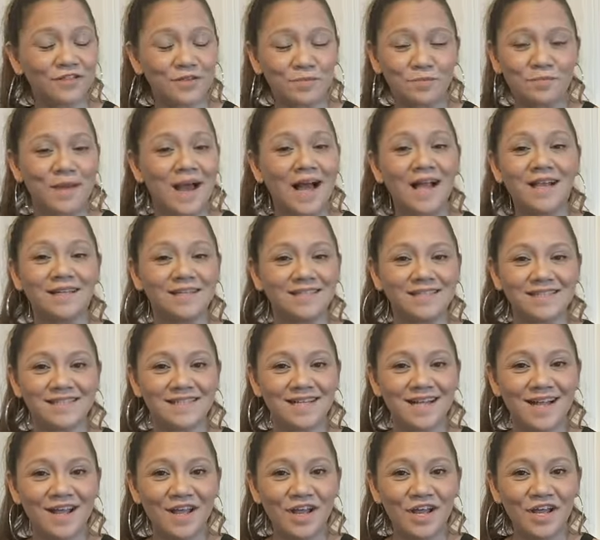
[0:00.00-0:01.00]
to balance
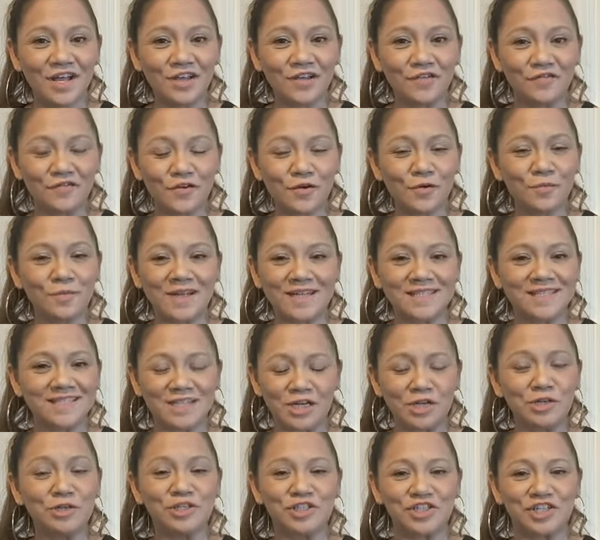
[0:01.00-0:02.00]
your fear based
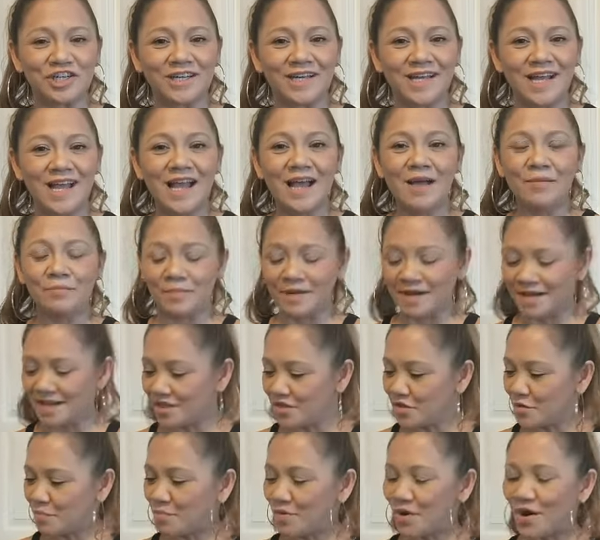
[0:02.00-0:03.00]
energy. But in
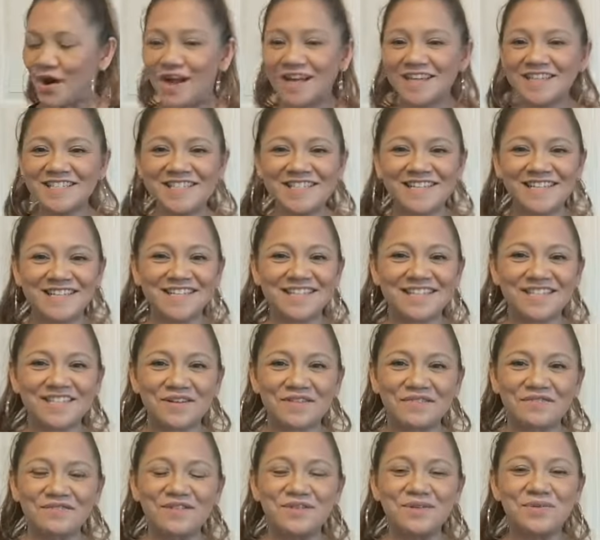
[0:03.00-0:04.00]
the process
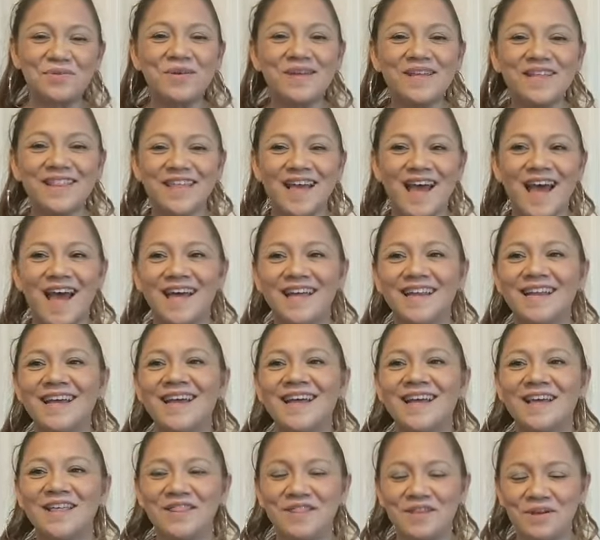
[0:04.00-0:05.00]
of doing that,
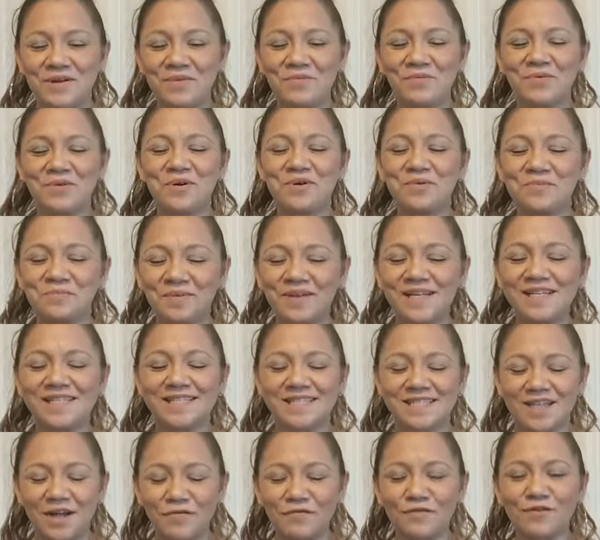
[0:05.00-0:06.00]
there will be
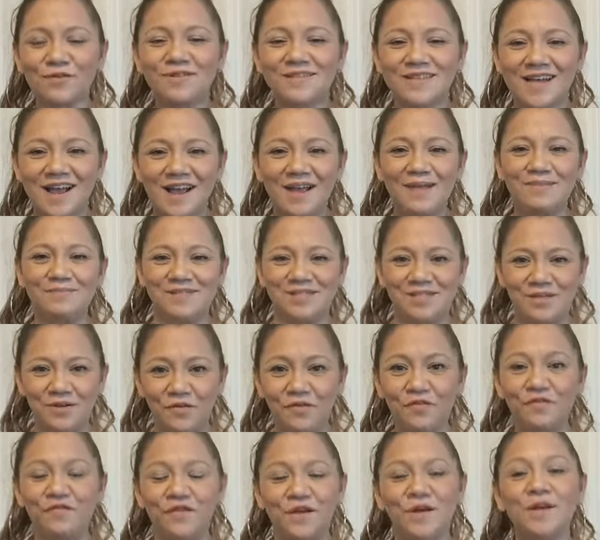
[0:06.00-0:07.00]
several times you
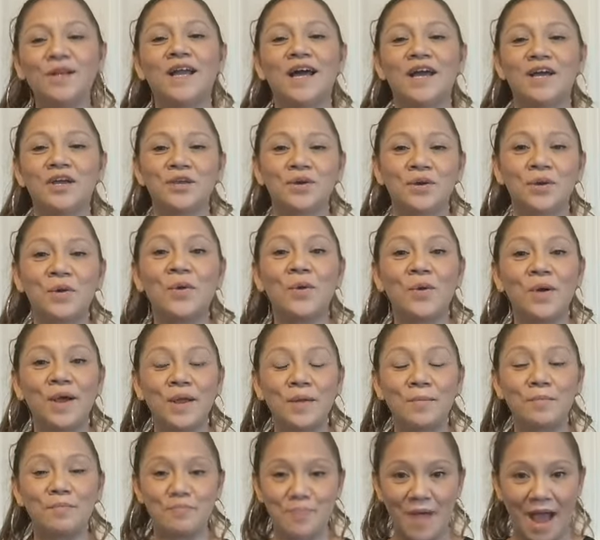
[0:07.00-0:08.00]
feel like you're
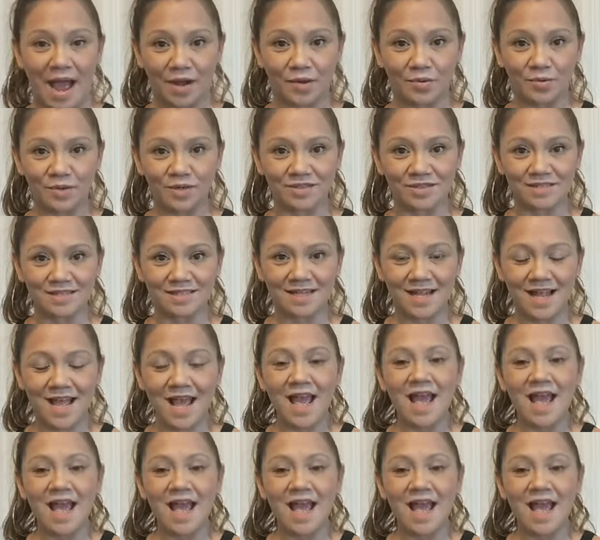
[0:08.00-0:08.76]
going backwards.